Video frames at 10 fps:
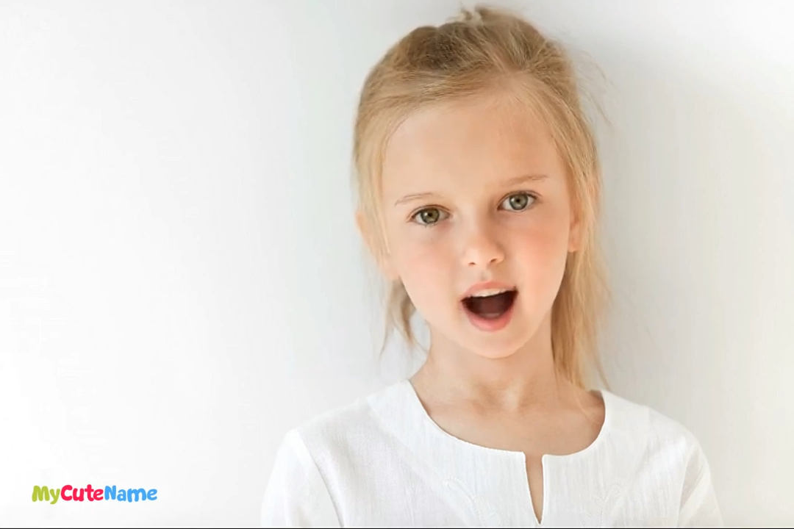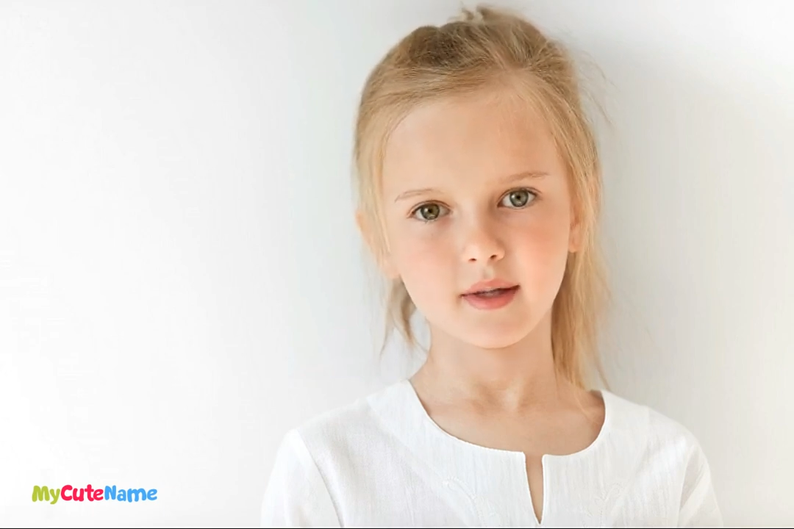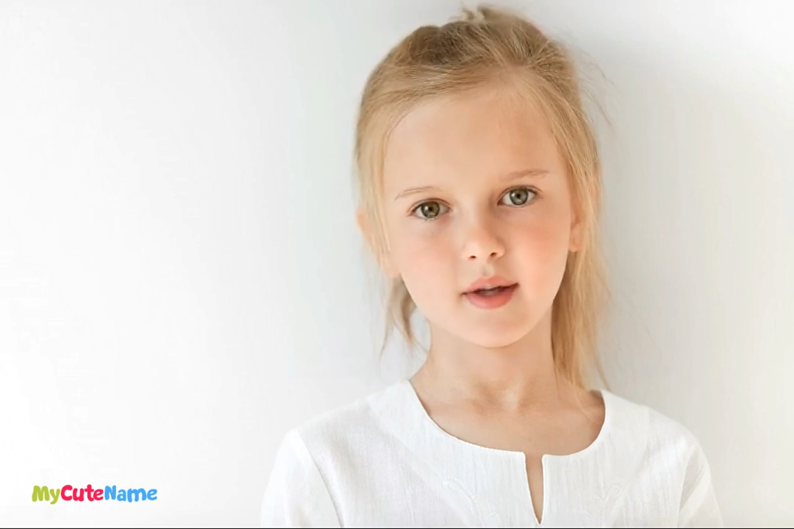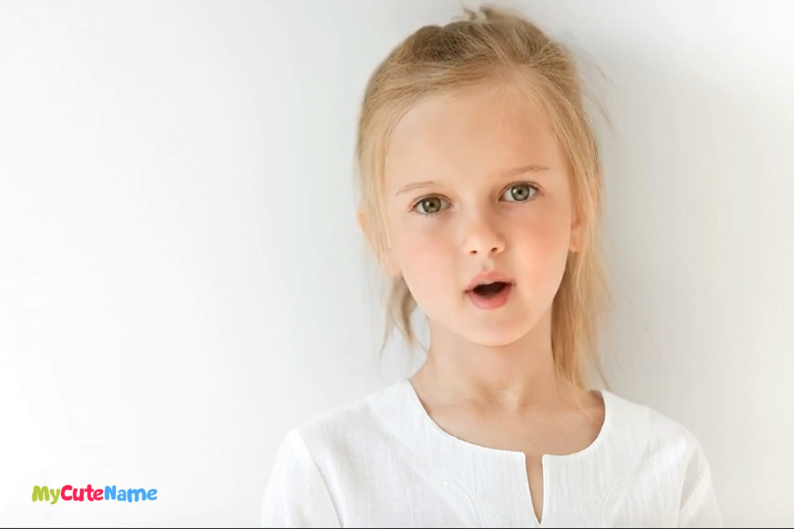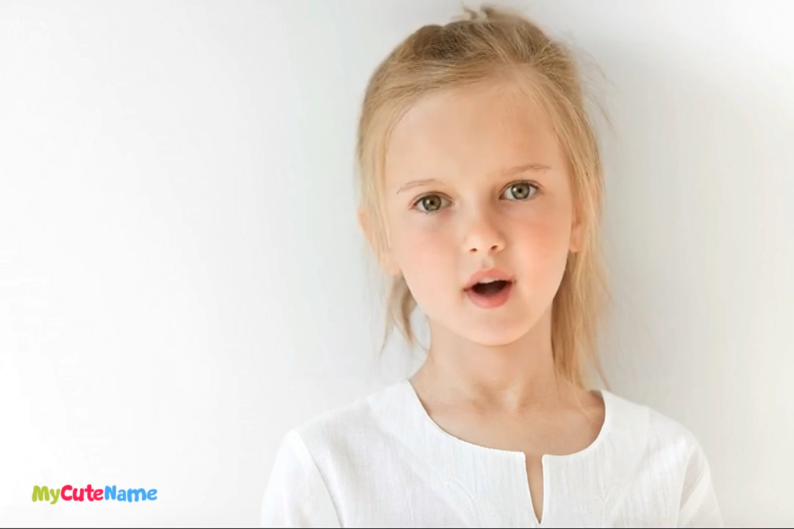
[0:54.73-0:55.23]

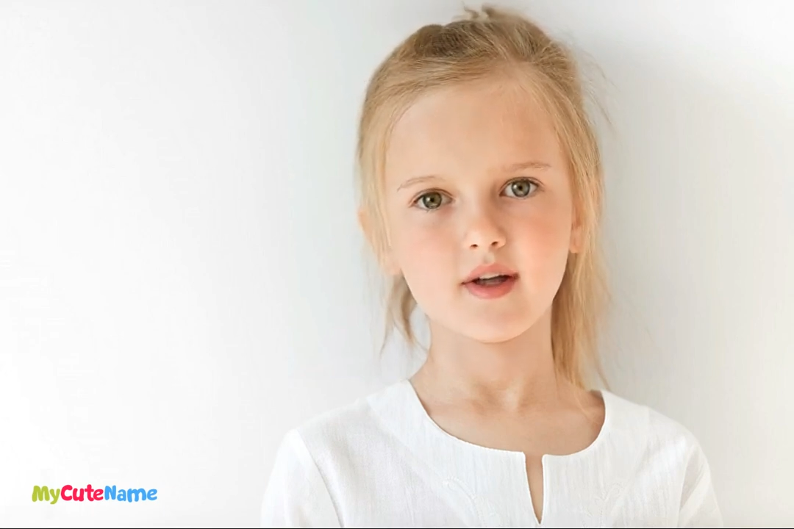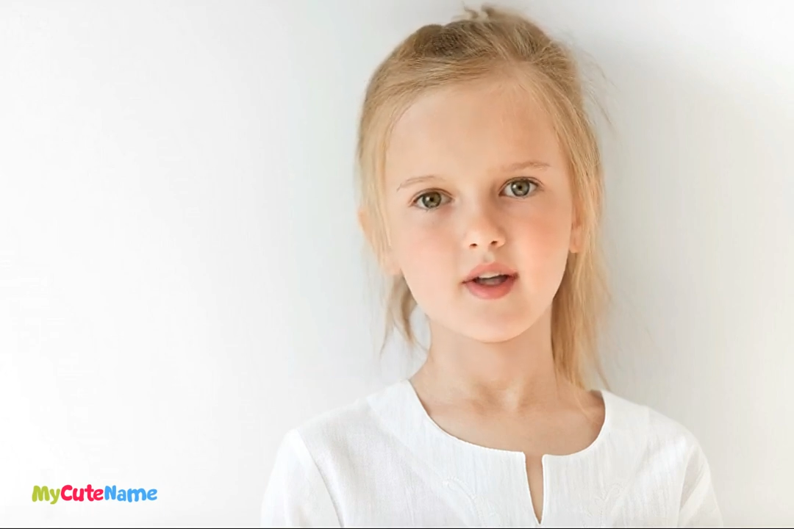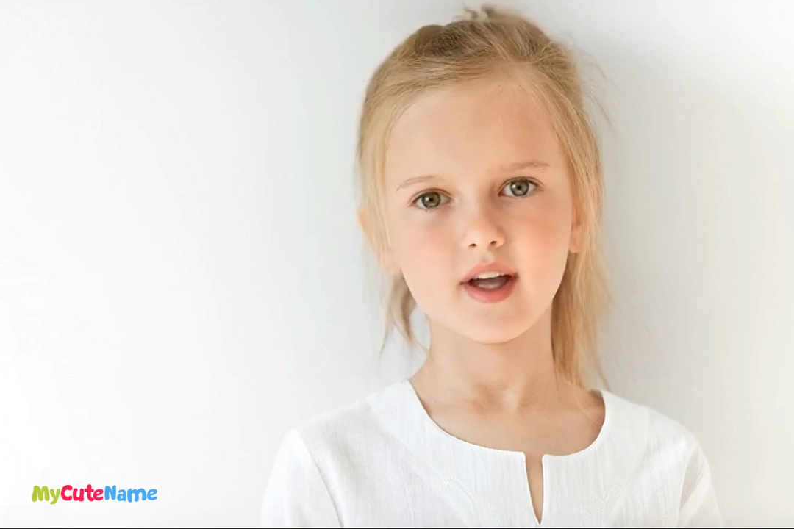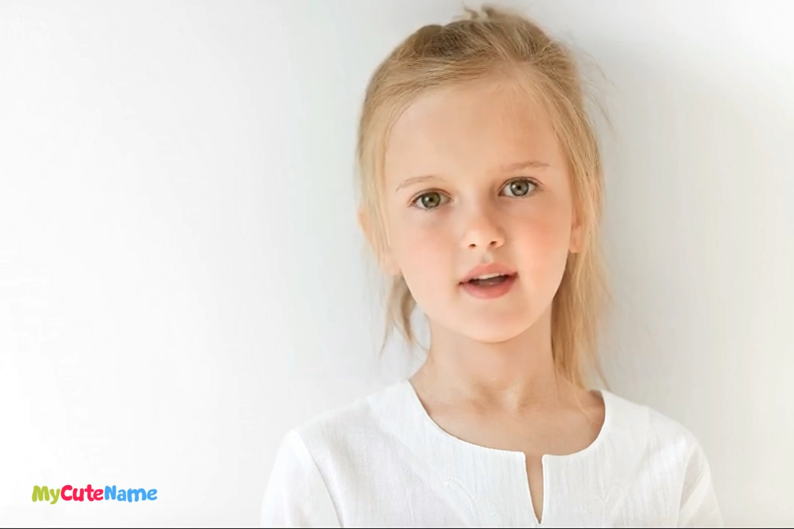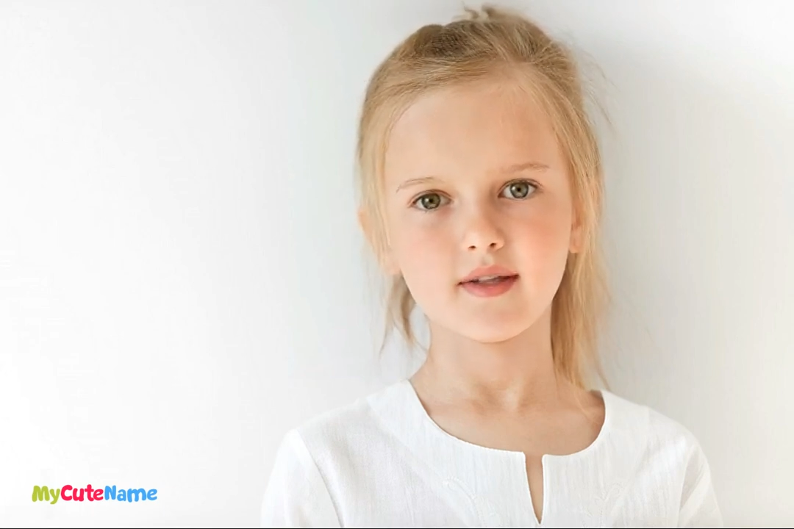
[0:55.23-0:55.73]
On the
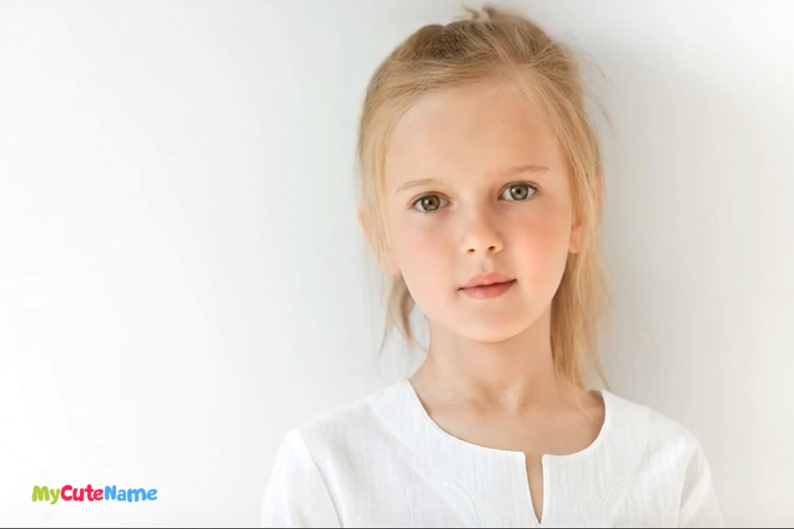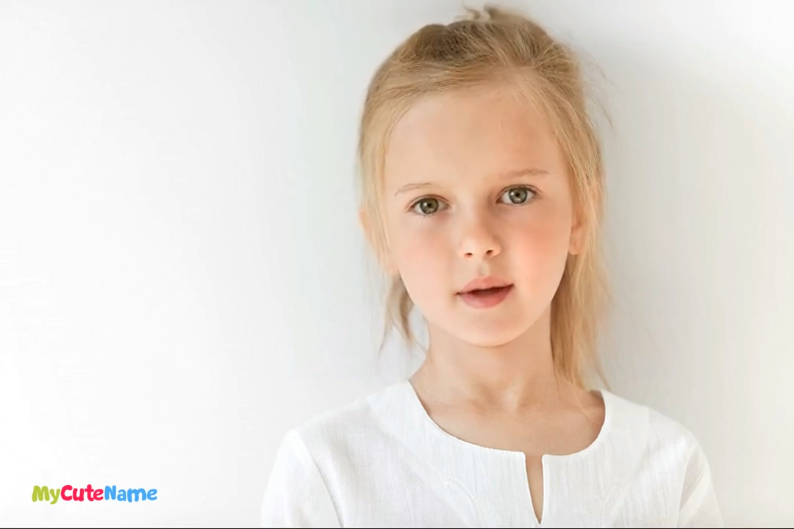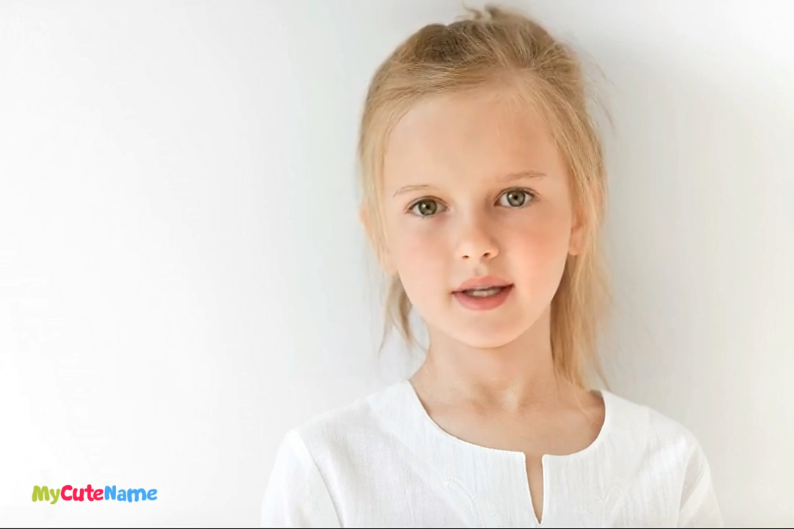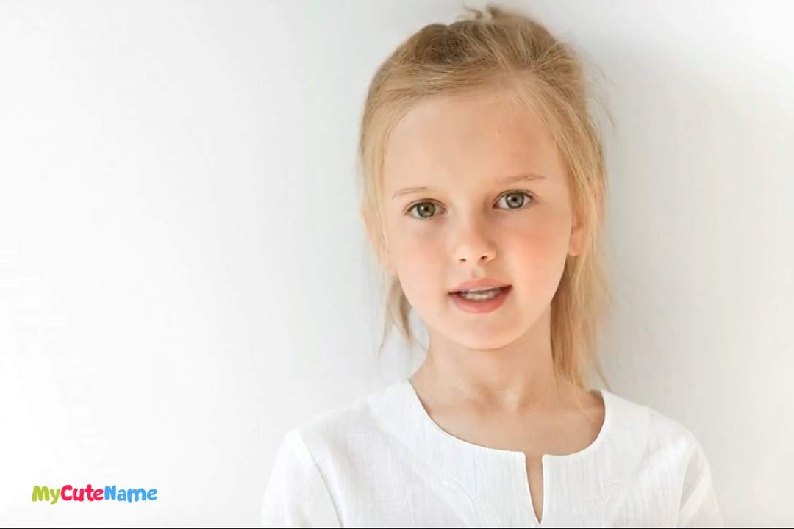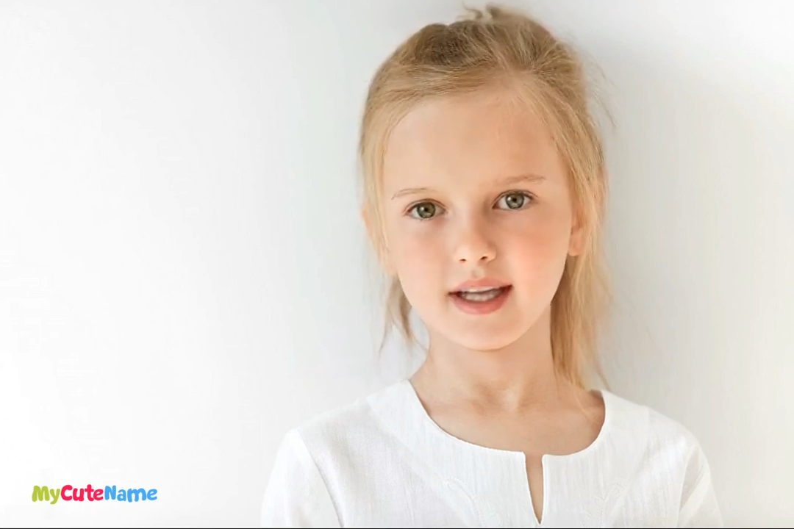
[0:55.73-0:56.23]
Origin of
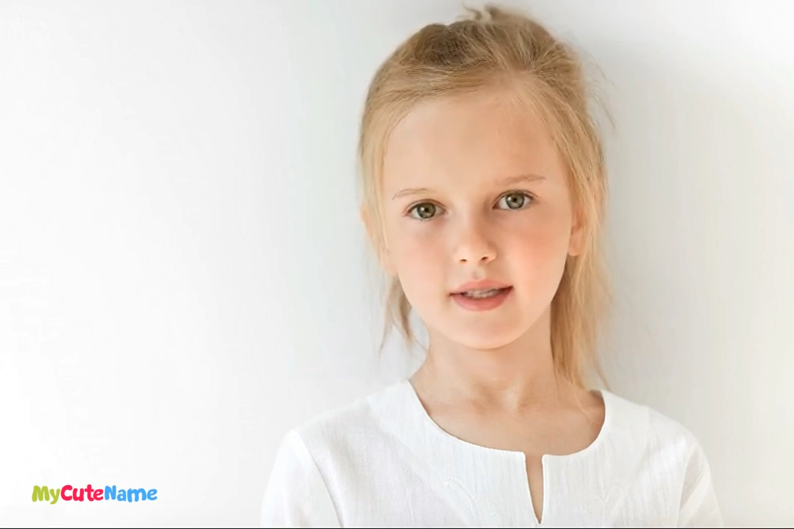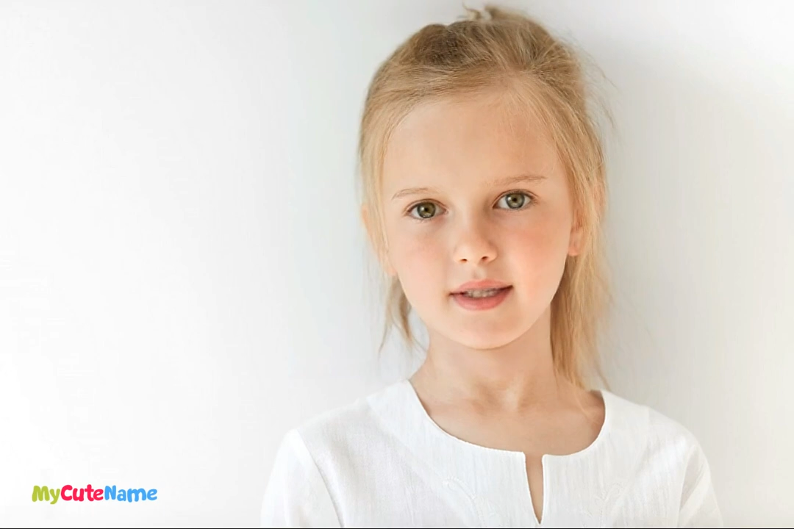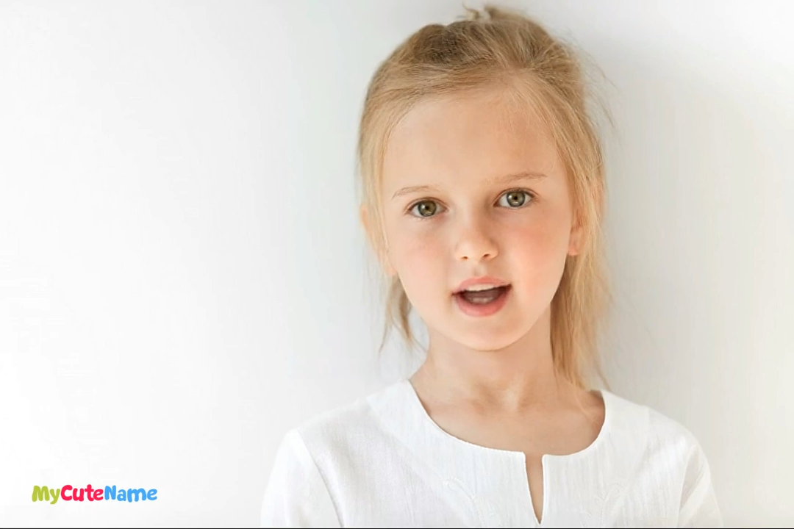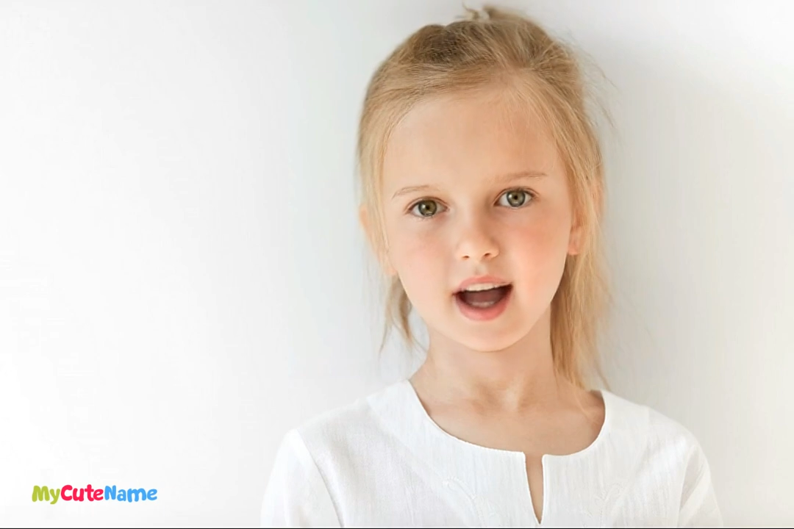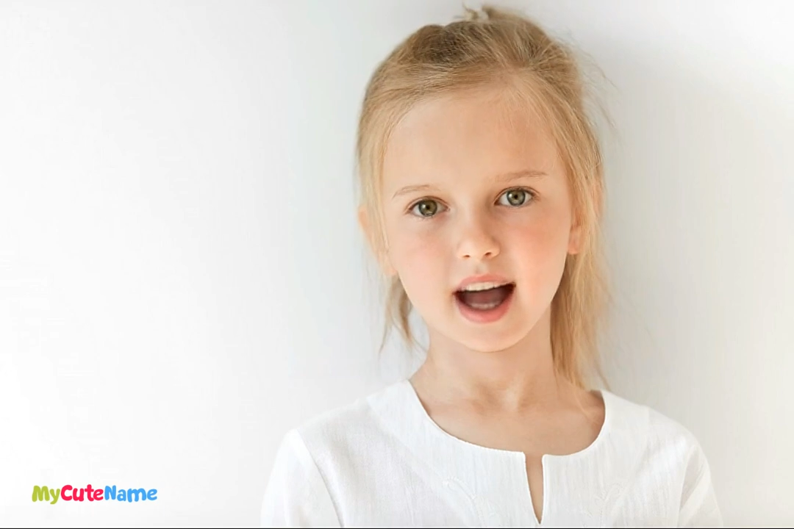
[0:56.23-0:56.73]
Species,